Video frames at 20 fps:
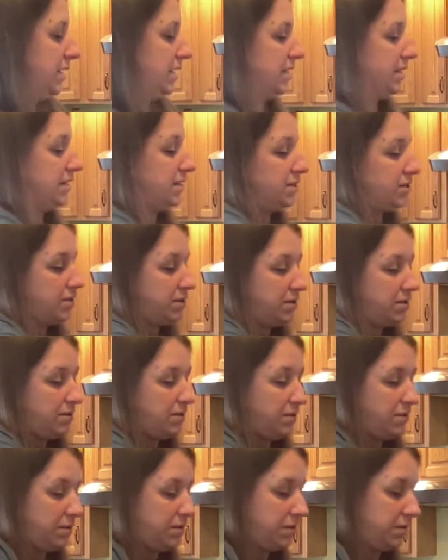It's
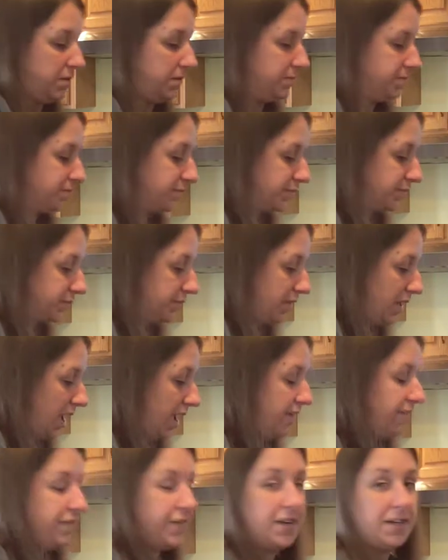so cool.
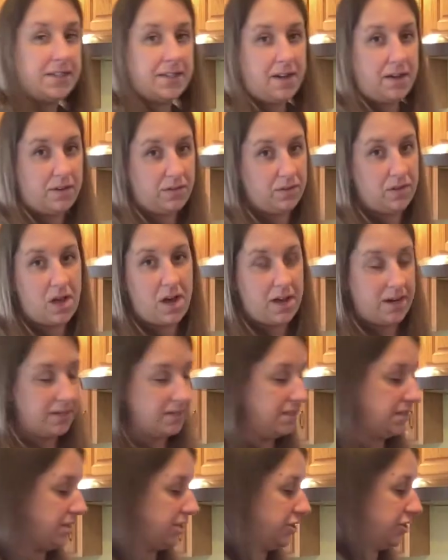I freaked out a lot of
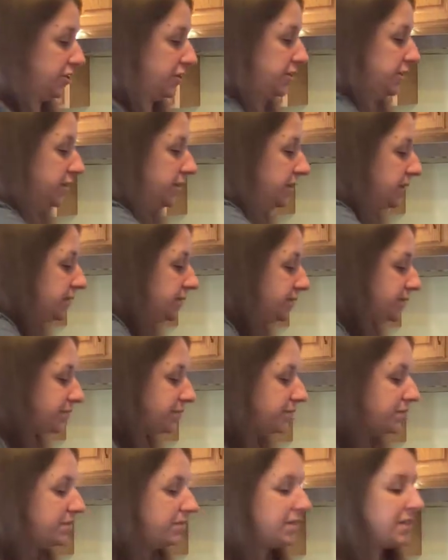teachers.
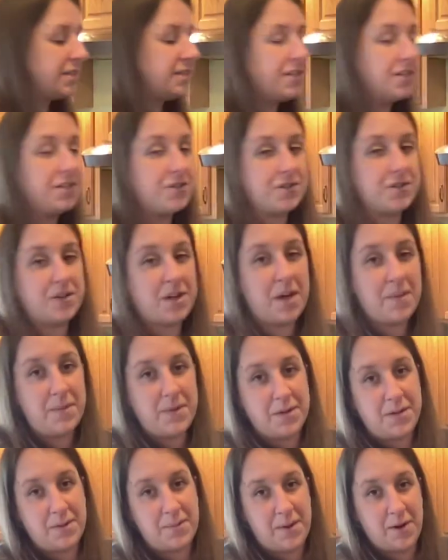Teachers come
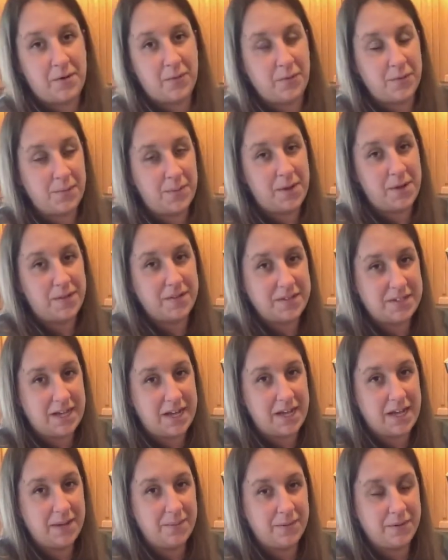into my room all the
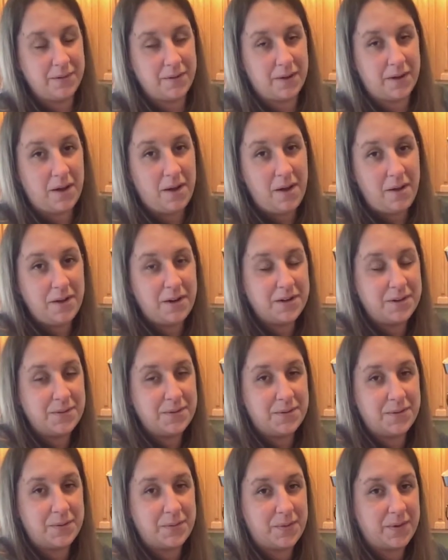time and they're like, oh, you're
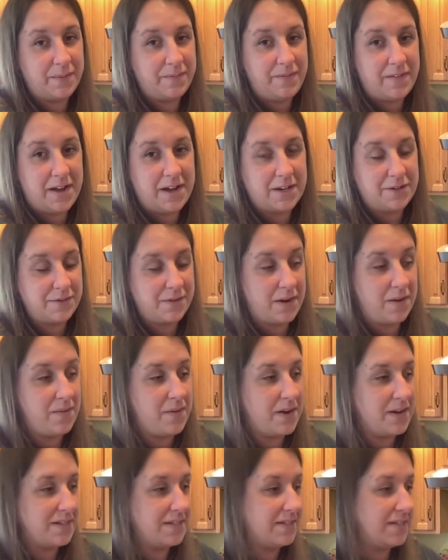doing the worm factory, I
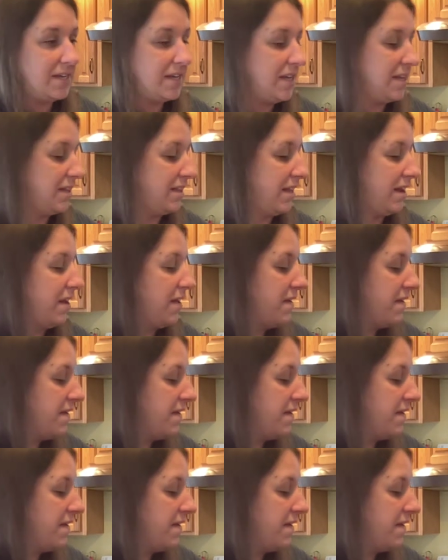want to see. And then